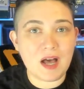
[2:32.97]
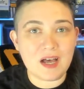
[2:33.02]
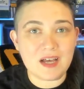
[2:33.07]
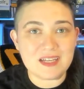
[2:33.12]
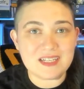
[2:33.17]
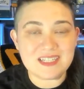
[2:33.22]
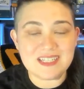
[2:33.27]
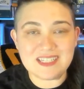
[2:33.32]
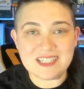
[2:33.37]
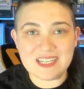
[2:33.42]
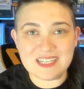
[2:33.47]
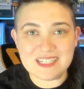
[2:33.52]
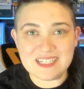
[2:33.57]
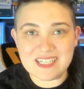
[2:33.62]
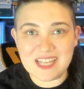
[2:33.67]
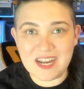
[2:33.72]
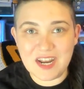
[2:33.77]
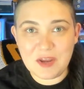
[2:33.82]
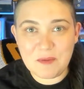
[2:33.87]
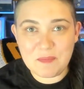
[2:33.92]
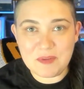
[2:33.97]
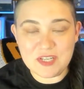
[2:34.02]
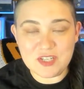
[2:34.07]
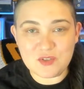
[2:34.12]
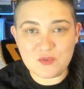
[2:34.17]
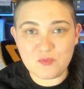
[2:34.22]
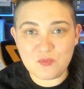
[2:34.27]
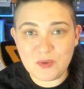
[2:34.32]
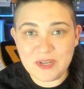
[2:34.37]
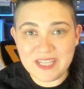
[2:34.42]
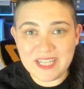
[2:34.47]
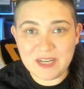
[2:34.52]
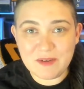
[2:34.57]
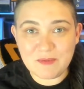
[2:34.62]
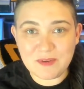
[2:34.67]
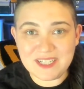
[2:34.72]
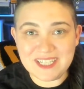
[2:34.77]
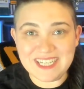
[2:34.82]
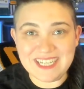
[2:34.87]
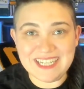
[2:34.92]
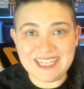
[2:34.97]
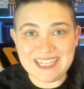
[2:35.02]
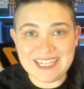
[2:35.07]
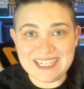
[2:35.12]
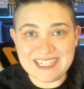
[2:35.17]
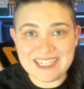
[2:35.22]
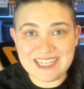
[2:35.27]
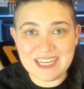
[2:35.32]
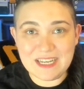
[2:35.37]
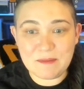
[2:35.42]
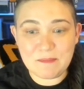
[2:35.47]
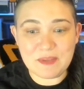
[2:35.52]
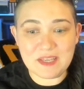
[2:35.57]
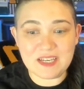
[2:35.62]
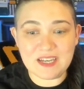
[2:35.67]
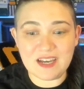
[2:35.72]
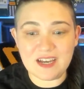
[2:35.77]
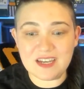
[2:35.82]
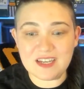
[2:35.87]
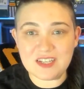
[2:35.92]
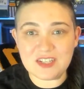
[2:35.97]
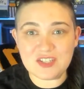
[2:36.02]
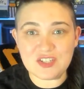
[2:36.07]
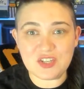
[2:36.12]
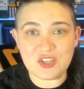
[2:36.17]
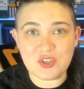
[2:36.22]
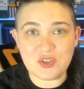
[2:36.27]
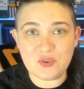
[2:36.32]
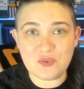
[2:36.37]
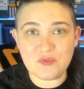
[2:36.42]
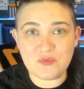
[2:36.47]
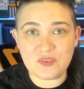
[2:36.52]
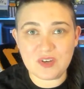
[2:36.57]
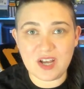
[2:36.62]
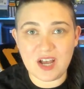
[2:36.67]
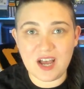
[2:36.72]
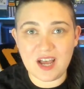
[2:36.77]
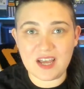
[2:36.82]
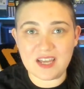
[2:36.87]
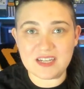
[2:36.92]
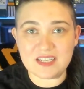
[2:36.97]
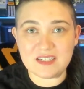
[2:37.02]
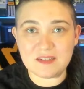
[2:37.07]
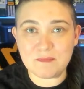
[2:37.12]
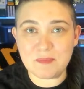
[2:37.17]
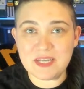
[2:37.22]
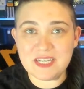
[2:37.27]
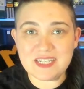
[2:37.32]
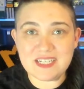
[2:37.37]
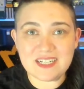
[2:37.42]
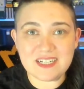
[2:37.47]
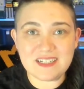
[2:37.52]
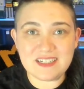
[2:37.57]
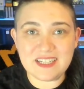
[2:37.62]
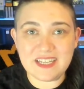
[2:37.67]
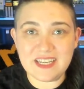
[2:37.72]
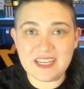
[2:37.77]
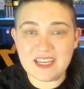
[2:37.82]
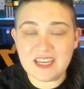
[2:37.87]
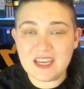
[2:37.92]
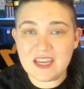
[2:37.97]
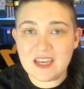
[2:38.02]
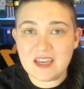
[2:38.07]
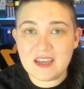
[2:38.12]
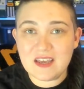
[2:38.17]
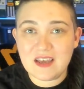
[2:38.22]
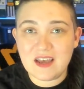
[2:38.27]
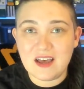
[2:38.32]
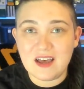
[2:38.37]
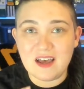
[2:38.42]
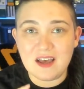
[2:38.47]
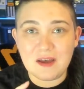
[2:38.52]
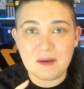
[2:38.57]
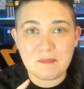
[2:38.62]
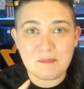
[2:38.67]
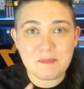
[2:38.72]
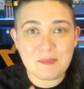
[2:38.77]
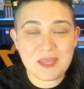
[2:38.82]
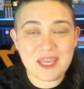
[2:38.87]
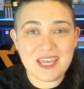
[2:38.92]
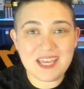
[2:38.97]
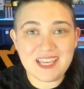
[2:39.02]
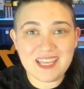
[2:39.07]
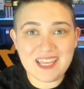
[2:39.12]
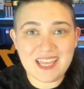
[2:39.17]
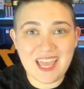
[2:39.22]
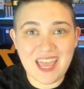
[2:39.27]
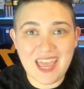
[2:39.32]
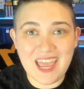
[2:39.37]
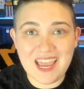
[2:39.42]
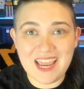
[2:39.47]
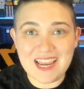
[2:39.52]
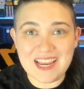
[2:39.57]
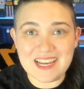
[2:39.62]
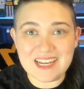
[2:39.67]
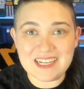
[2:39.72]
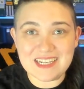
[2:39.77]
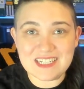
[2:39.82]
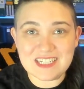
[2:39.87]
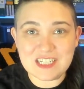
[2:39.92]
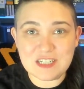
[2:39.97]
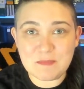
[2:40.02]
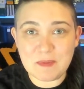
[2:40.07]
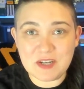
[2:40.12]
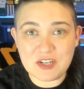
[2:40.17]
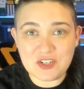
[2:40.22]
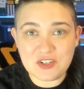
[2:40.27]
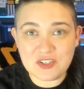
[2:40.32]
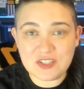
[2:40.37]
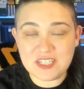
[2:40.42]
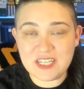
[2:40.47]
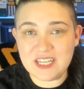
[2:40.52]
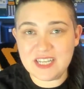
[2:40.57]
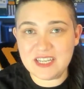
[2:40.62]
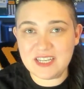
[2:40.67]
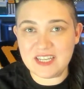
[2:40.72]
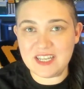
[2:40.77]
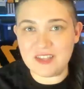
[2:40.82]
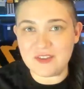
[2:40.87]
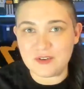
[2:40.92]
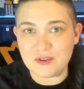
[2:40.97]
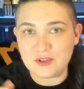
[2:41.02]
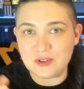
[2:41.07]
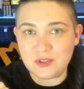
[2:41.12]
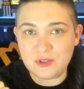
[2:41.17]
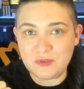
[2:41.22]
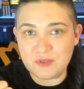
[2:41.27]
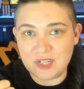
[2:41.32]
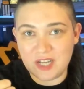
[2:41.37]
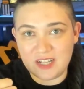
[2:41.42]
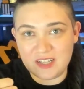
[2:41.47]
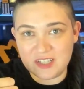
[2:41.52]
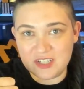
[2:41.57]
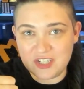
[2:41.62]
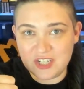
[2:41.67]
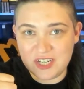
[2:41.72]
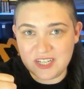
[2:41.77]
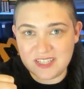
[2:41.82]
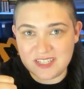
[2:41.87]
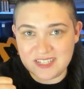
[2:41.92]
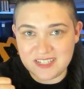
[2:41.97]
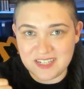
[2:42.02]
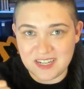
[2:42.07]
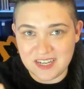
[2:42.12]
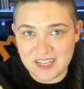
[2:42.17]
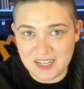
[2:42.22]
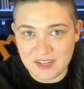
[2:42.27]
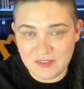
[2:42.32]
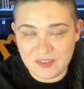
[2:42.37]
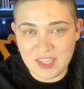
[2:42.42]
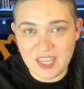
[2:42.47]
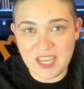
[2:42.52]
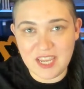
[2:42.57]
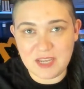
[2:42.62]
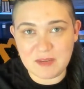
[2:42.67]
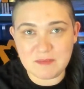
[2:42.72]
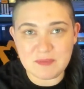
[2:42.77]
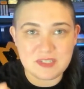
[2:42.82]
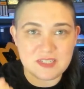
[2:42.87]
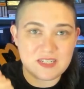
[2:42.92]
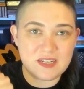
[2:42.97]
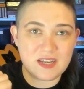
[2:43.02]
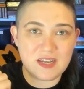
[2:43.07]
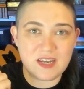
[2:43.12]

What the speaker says: Setup is really, really easy because you've got basically pick a specialty, either ludology, the study of games,